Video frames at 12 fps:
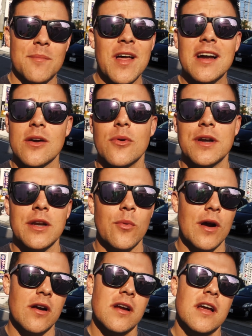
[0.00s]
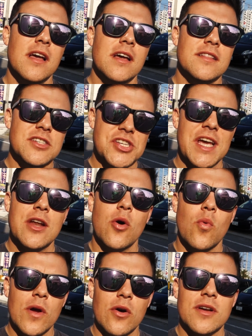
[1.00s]
I'm not going anywhere. The
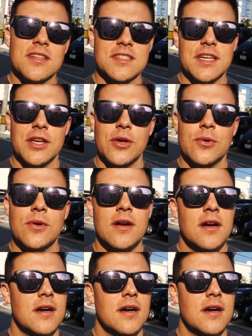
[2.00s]
channel will continue.